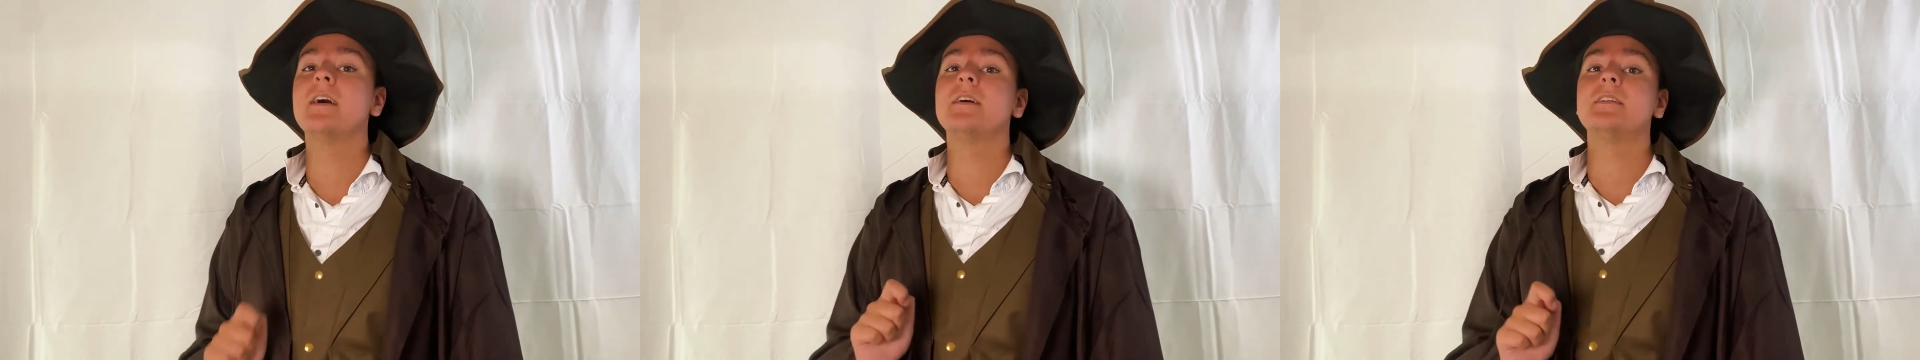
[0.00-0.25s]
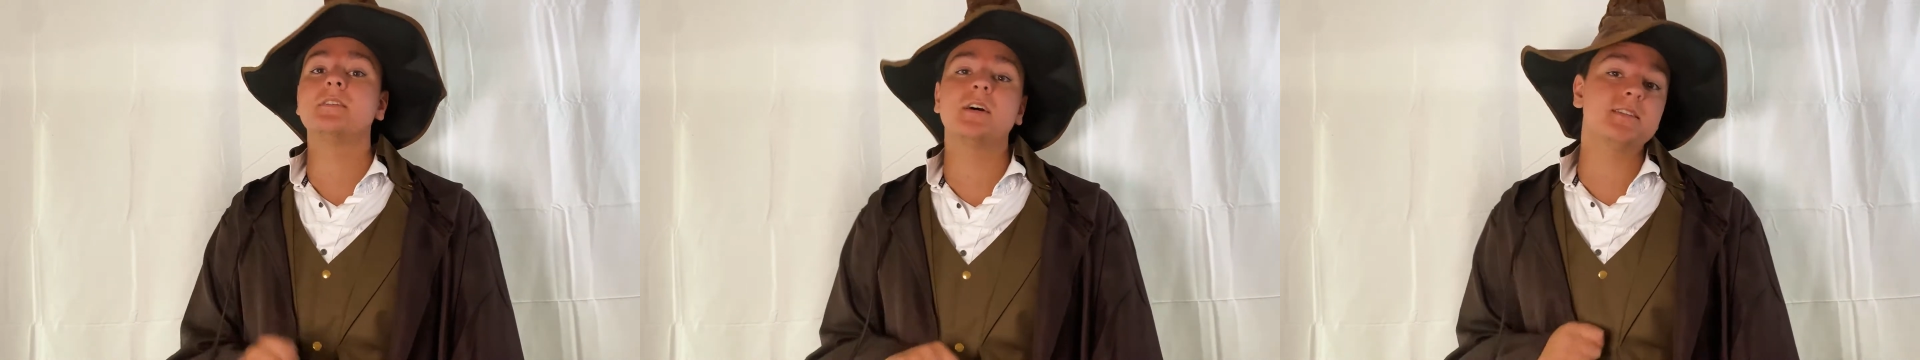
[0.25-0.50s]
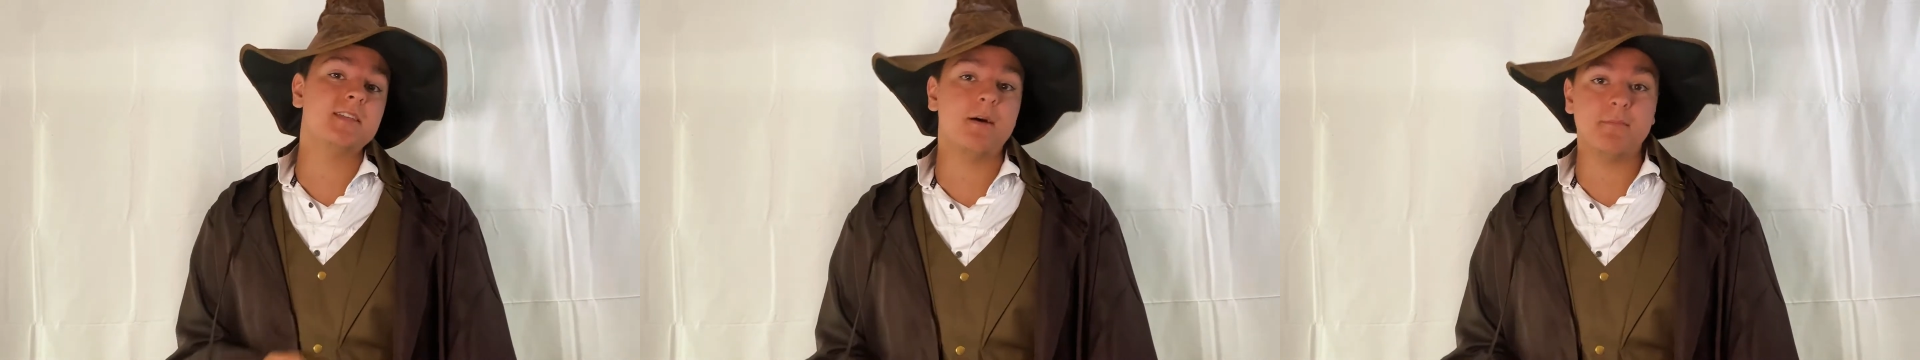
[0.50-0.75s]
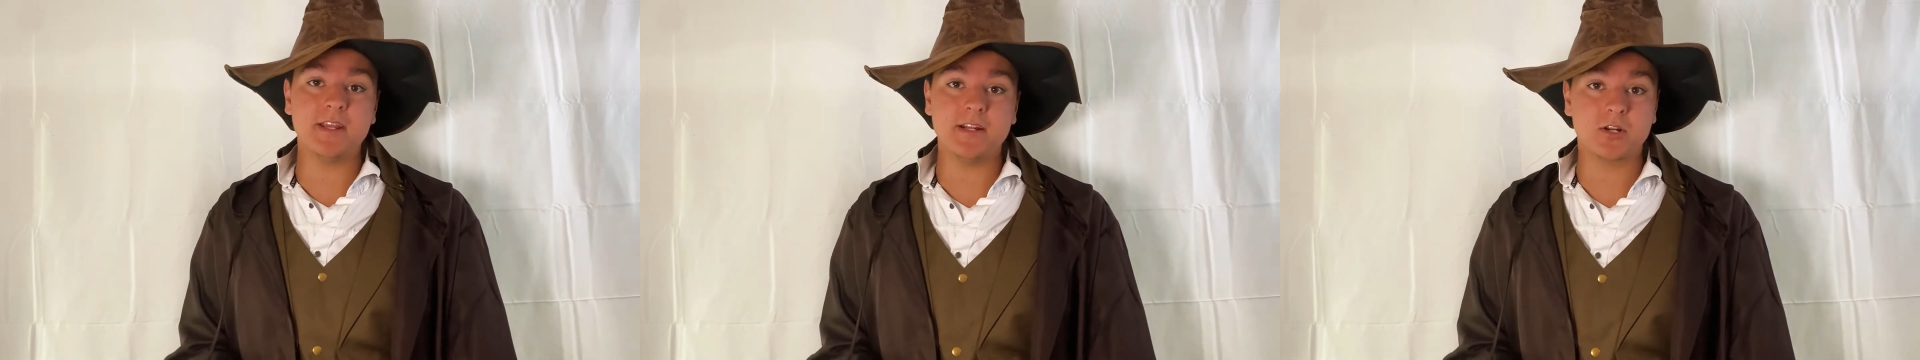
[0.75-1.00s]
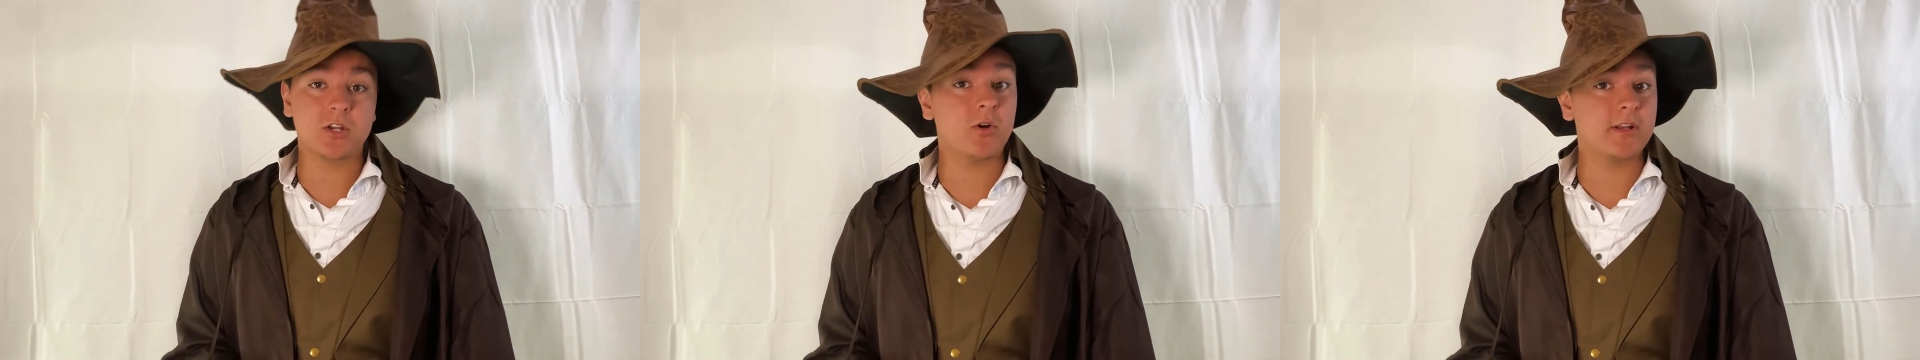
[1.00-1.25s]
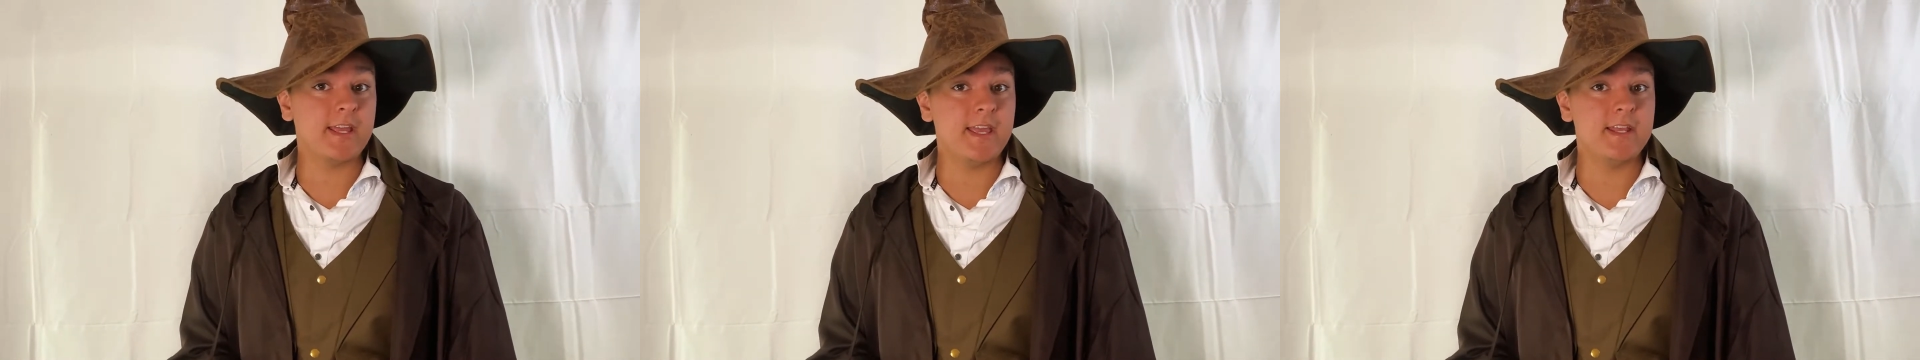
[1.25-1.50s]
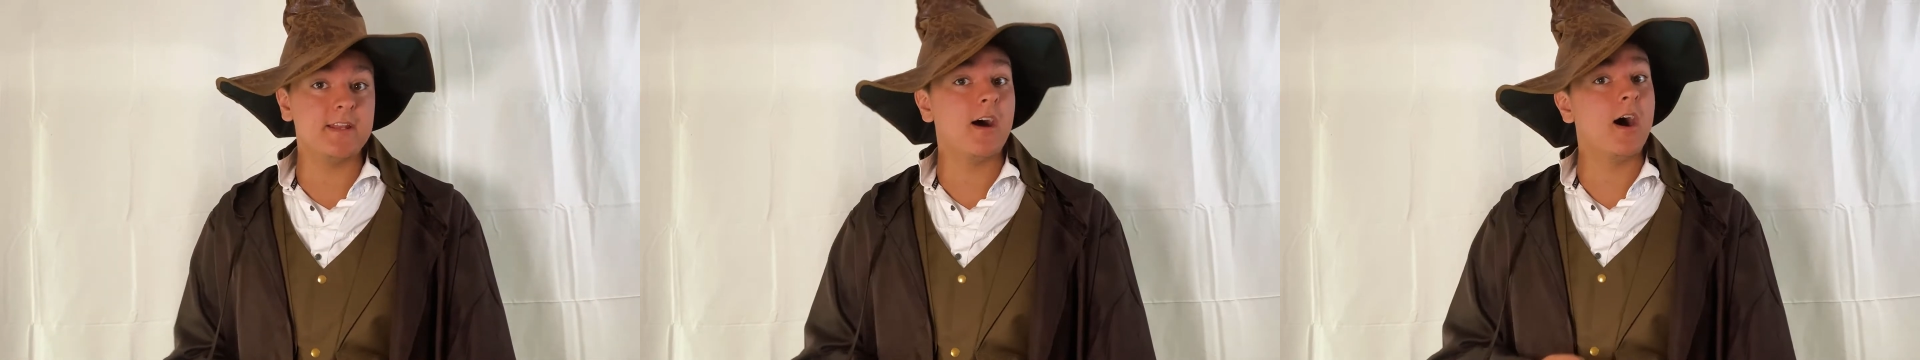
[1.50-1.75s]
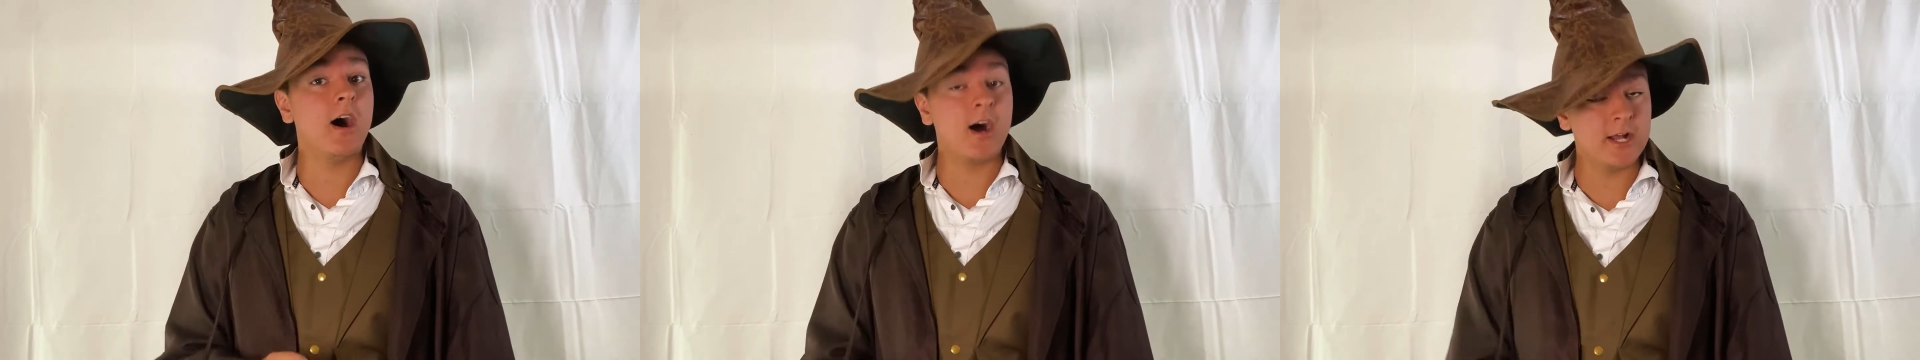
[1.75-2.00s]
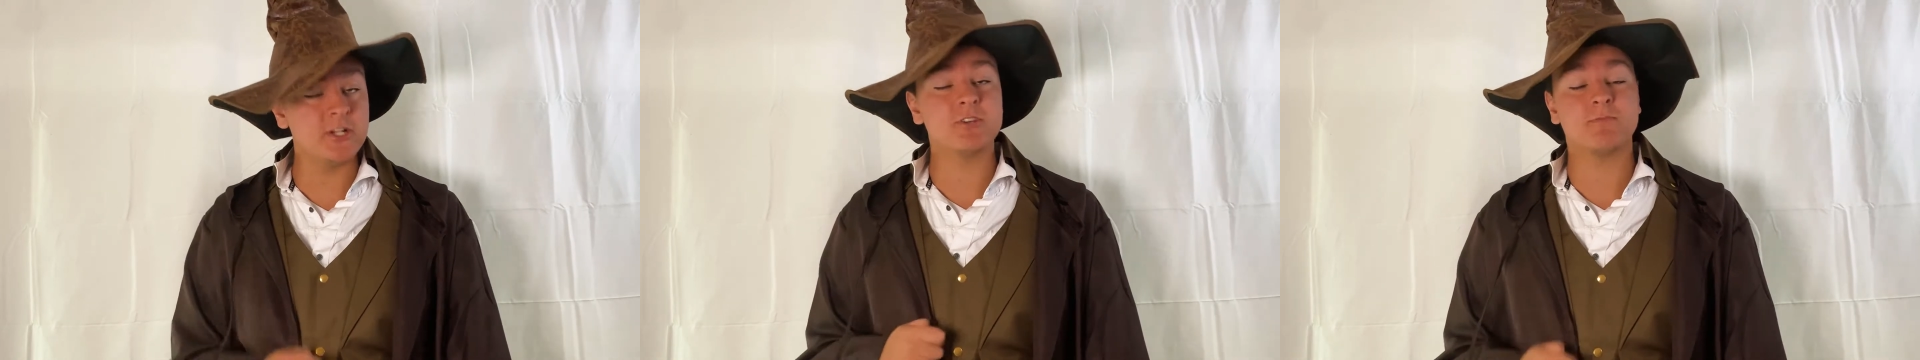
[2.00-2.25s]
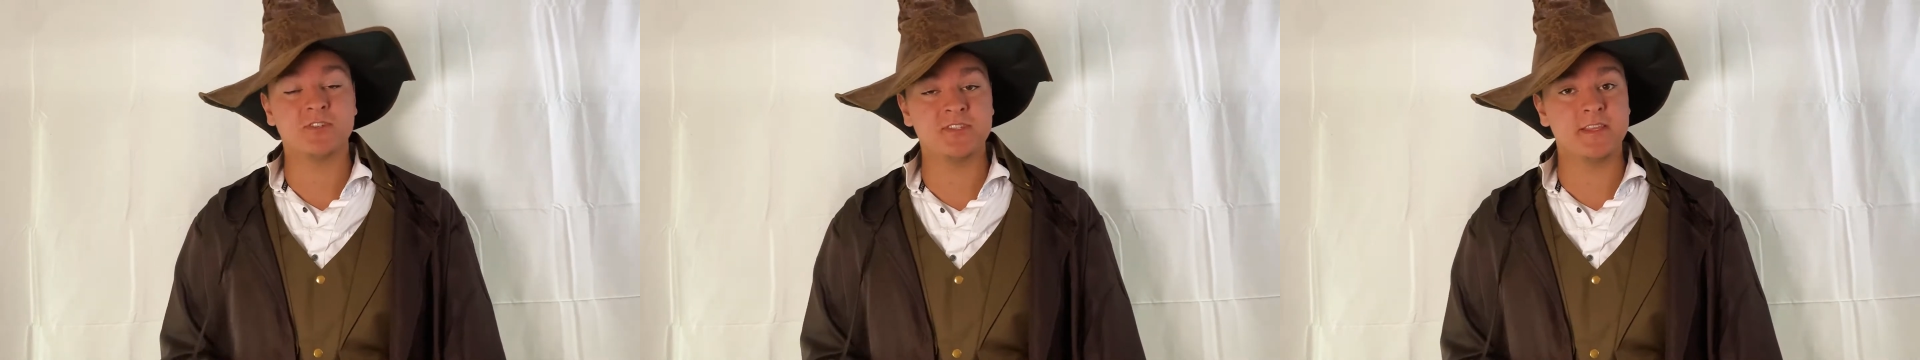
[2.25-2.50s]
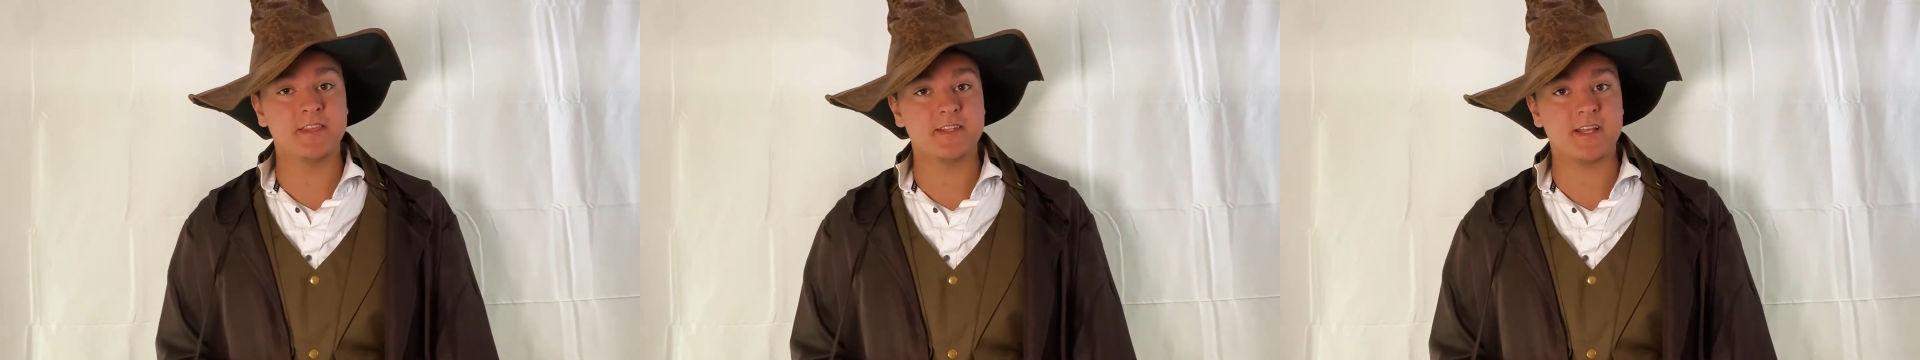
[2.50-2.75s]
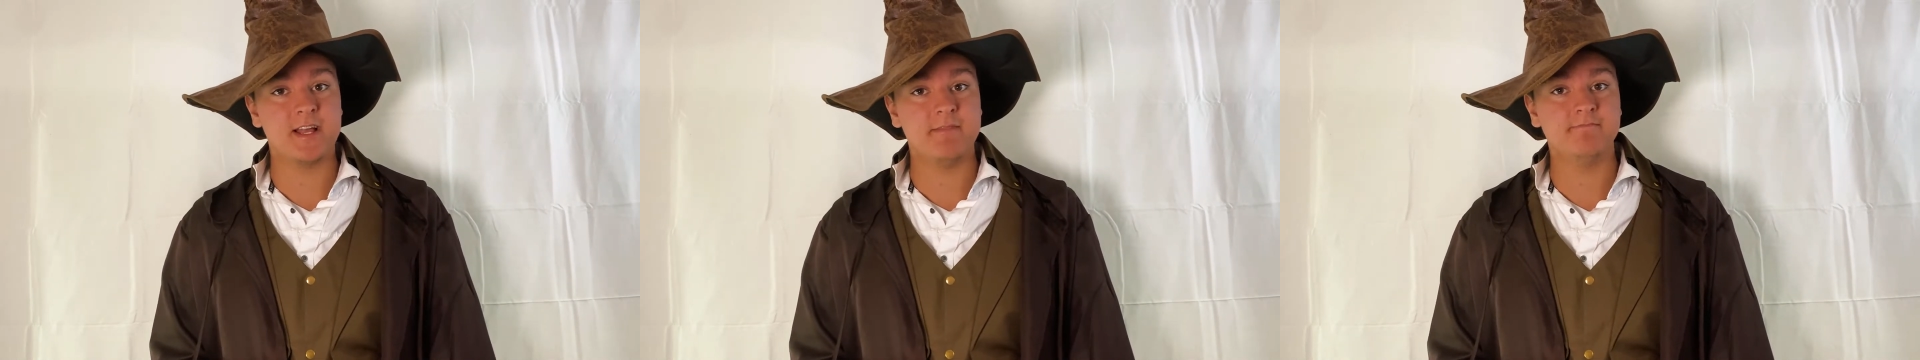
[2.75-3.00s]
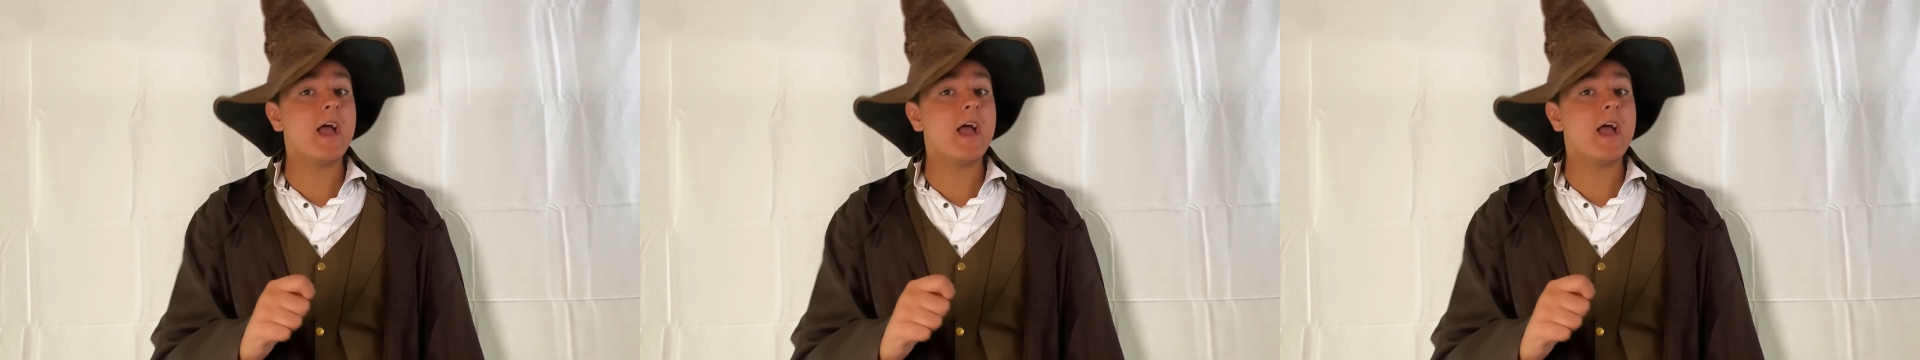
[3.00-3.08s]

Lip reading: does not mean you're going to hit 100% of the time.